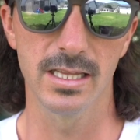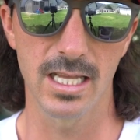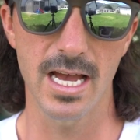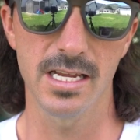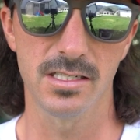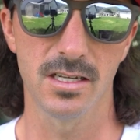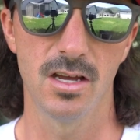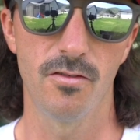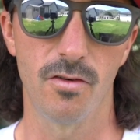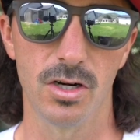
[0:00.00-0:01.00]
light
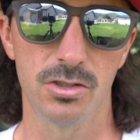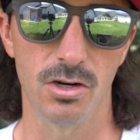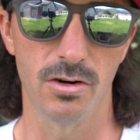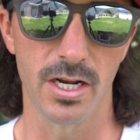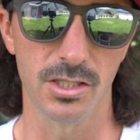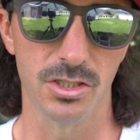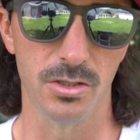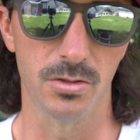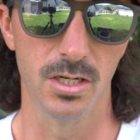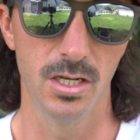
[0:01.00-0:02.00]
for a trail running shoe.